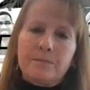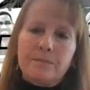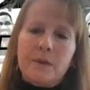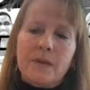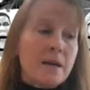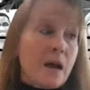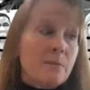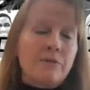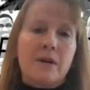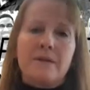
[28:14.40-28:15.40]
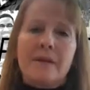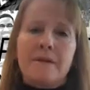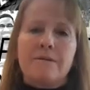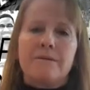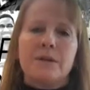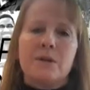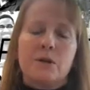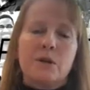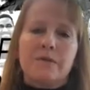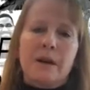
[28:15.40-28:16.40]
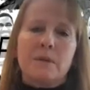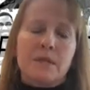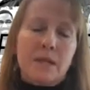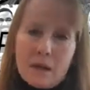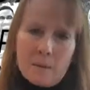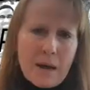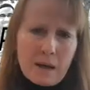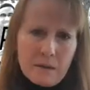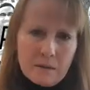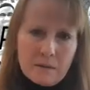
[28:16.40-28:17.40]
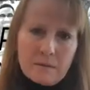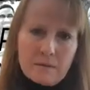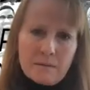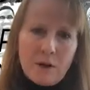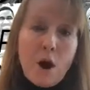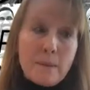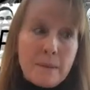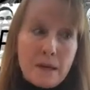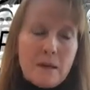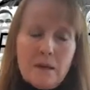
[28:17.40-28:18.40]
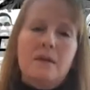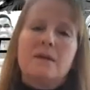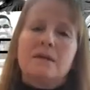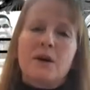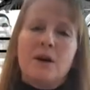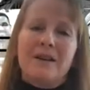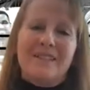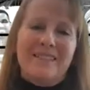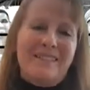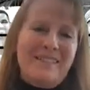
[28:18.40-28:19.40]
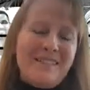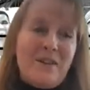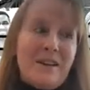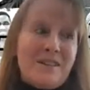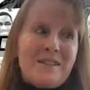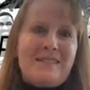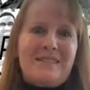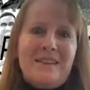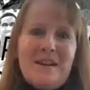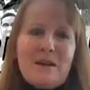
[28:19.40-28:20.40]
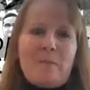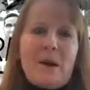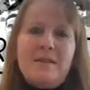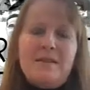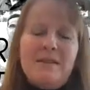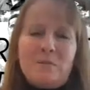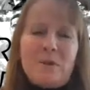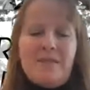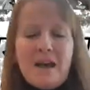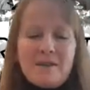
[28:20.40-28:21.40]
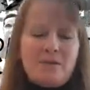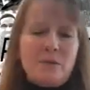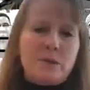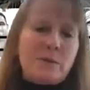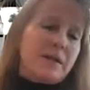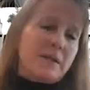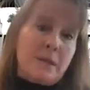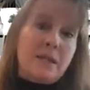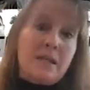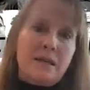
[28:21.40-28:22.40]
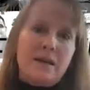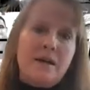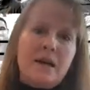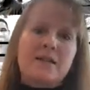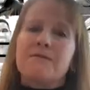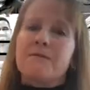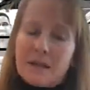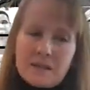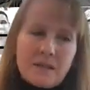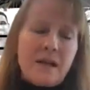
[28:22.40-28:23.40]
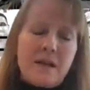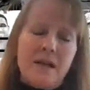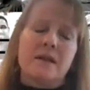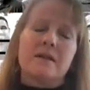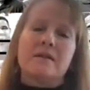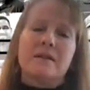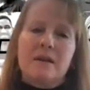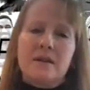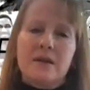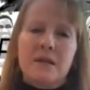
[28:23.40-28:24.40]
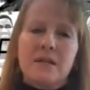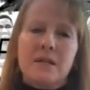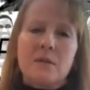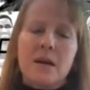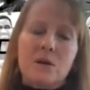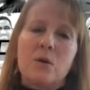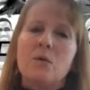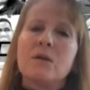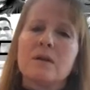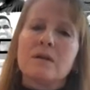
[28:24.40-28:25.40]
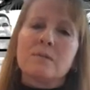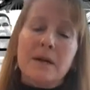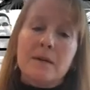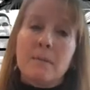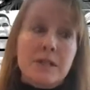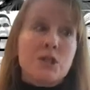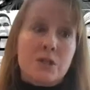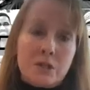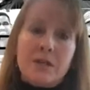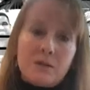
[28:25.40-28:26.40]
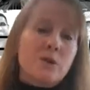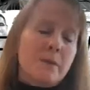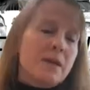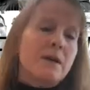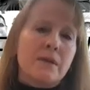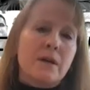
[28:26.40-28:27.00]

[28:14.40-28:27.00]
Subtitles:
then I'm afraid that, you know, your family's going to come back and haunt me. So I just punt that responsibility as fast as I can, you know, into the medical world, but much to the detriment of